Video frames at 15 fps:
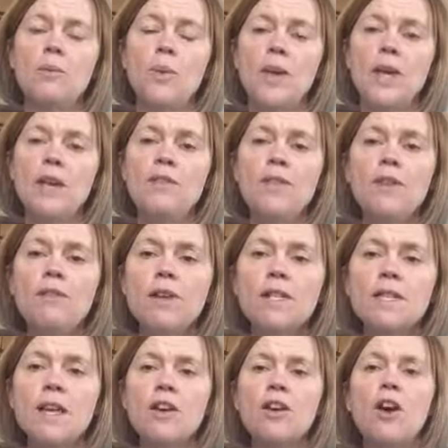if there
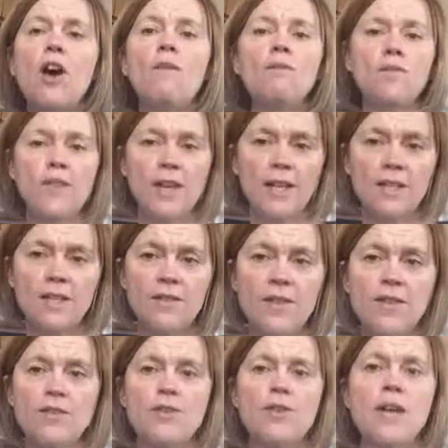is a conflict of
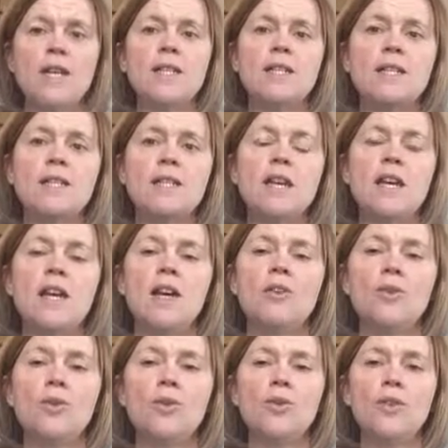interest,
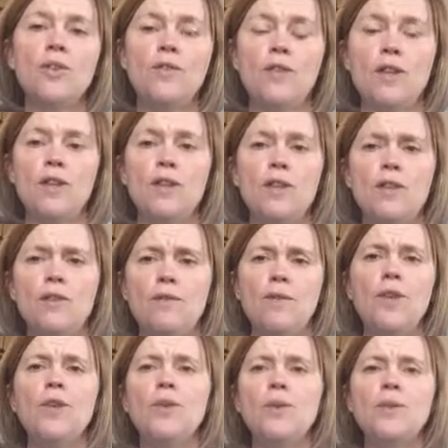or you feel that the
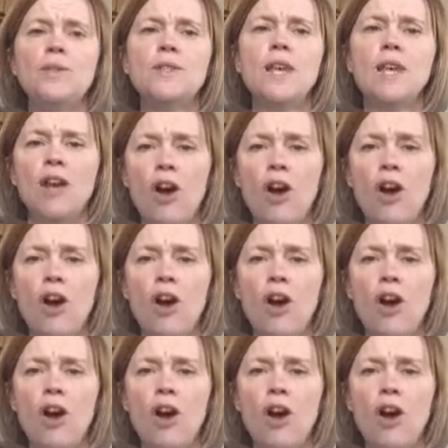views, they